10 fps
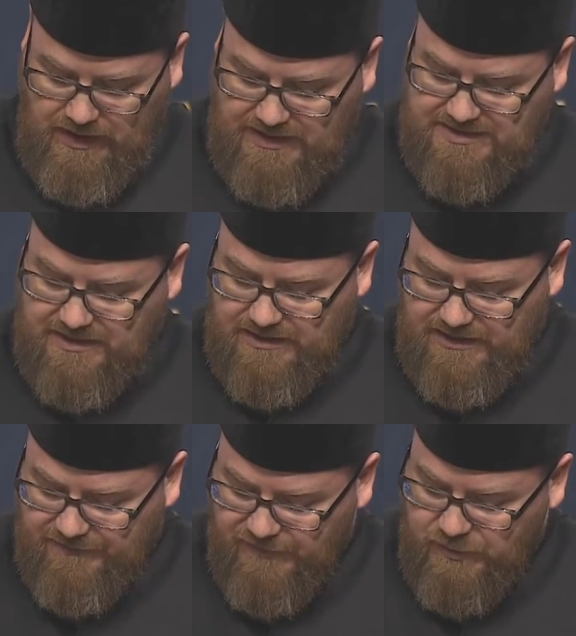Hazrat
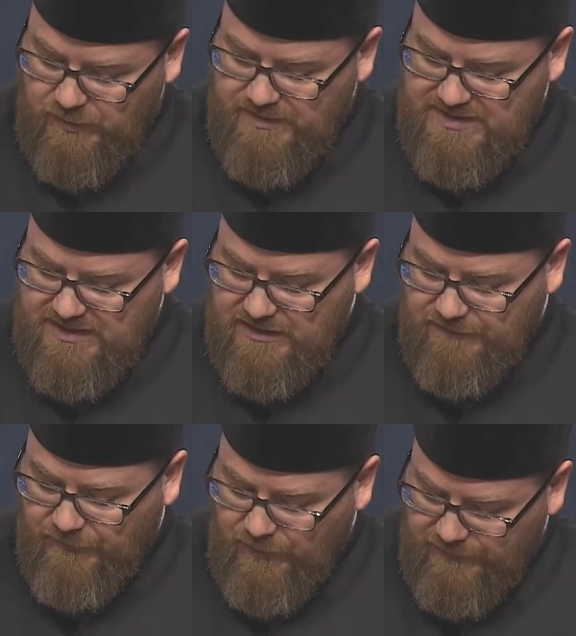Khalifatul Masih
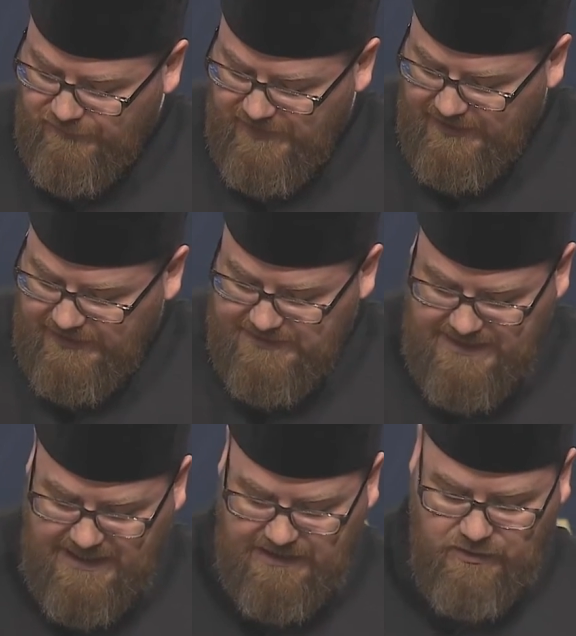IV fittingly
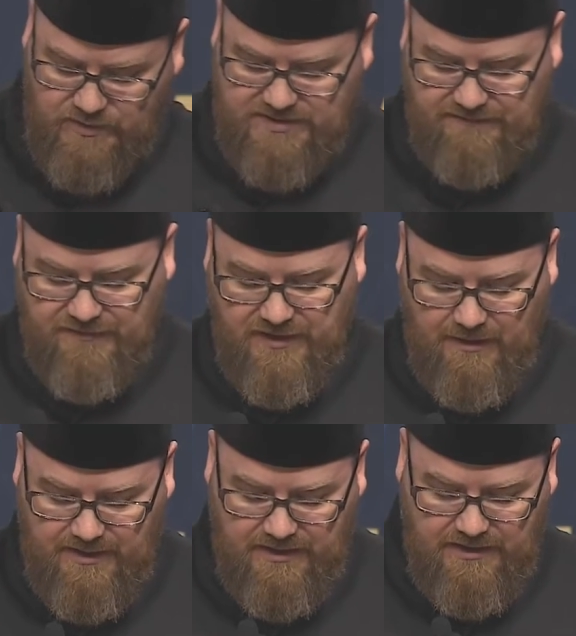diagnosed the
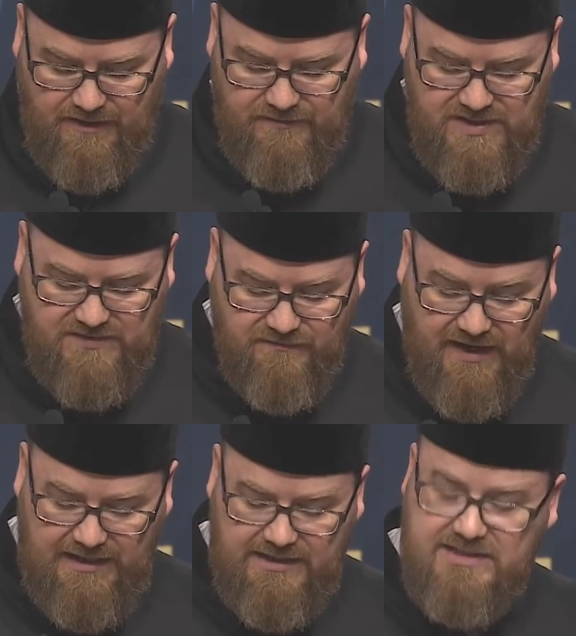phenomenon of this
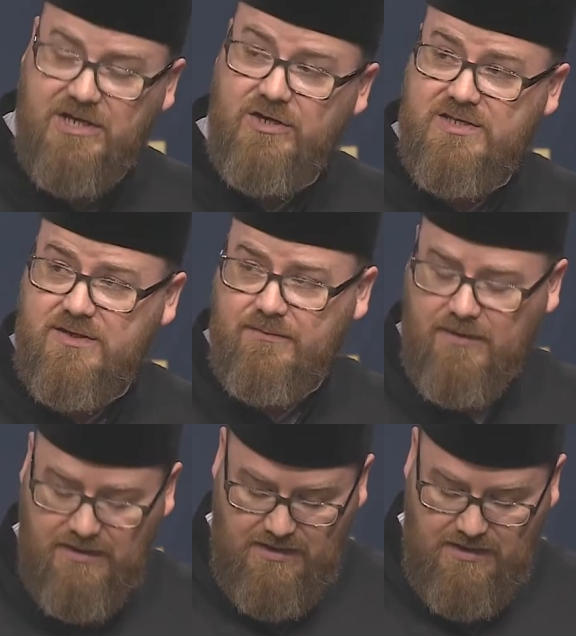violent terrorism